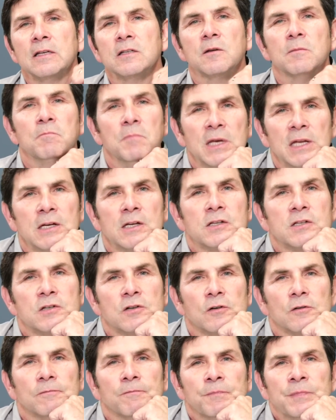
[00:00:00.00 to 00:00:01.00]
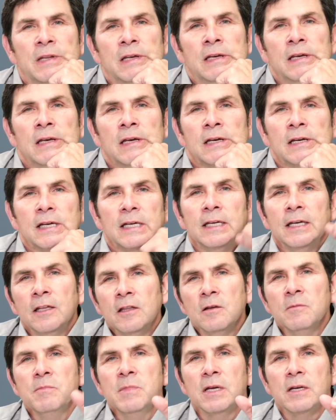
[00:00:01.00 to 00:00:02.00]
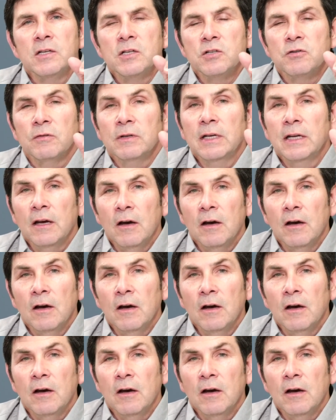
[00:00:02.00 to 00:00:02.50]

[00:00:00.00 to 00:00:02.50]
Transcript: As a minister, in the ministry